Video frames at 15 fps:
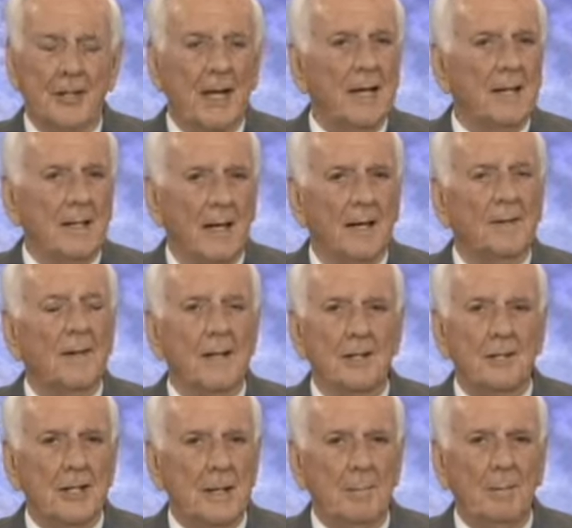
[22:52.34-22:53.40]
Forsake not
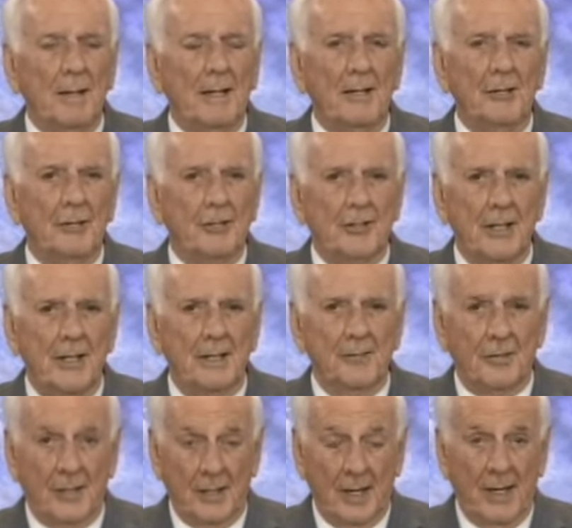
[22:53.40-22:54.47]
the assembling
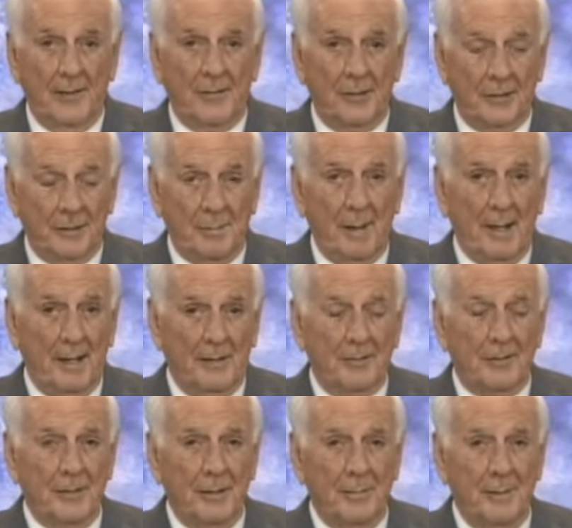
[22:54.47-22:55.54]
yourselves together as a
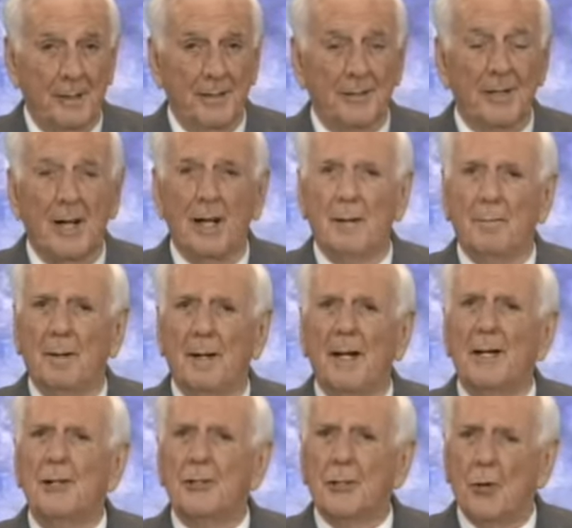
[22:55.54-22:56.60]
manner of some is,
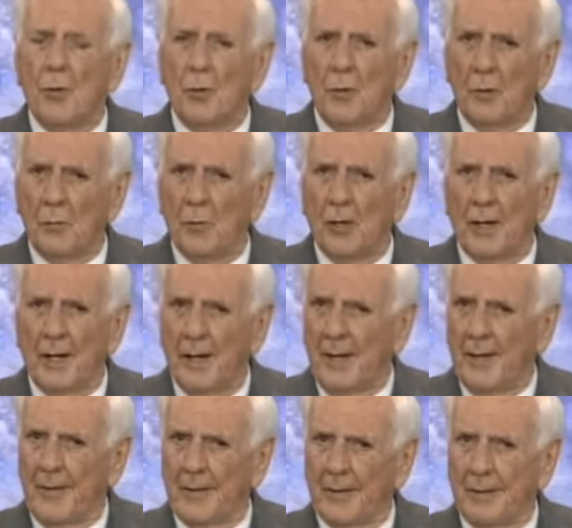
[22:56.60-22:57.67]
but exhort one
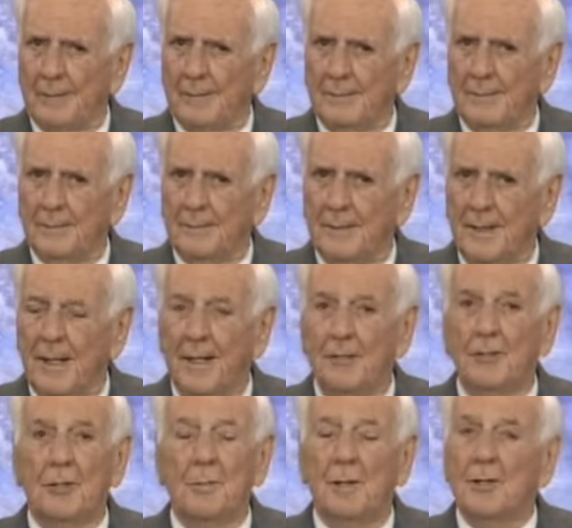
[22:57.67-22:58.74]
another
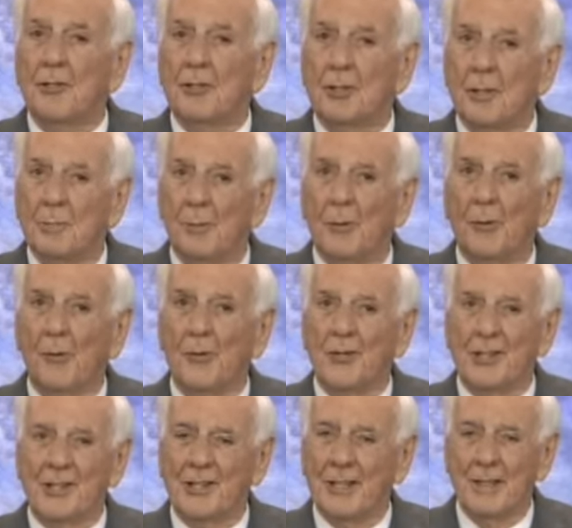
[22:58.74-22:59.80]
insomuch the
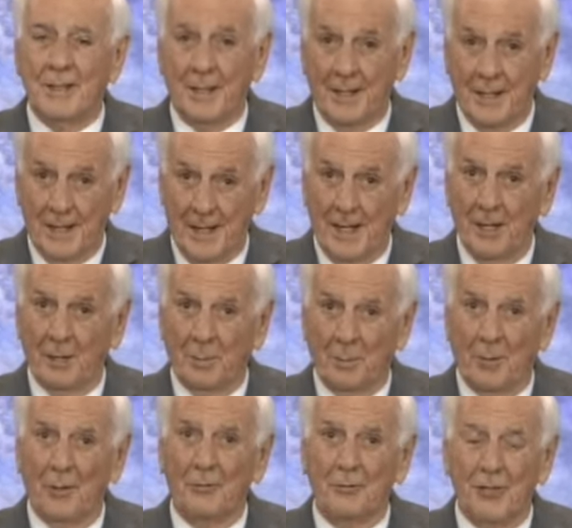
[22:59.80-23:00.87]
more as you see the day
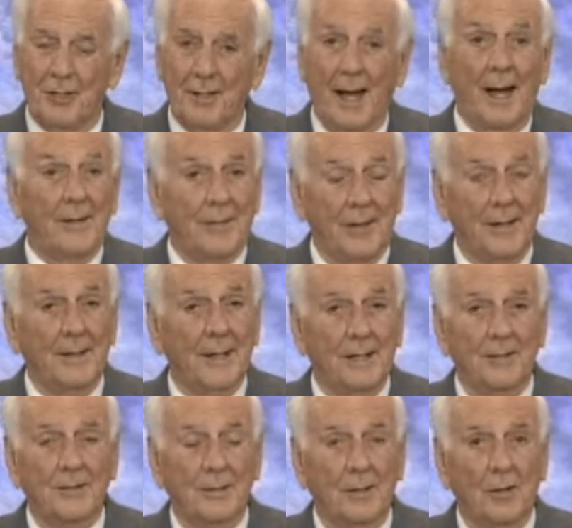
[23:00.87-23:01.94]
approaching. I
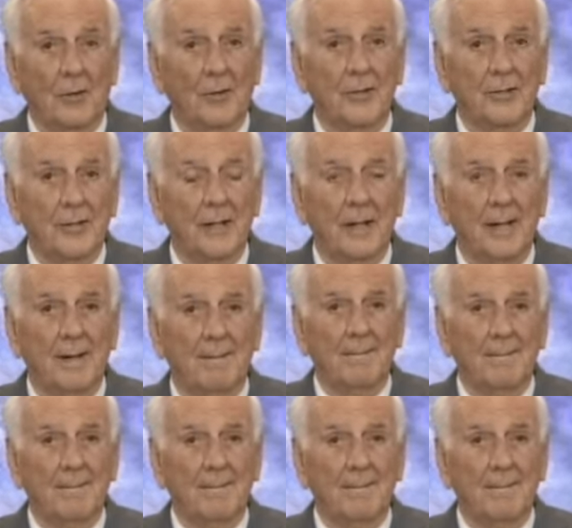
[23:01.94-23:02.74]
think that's the Lord's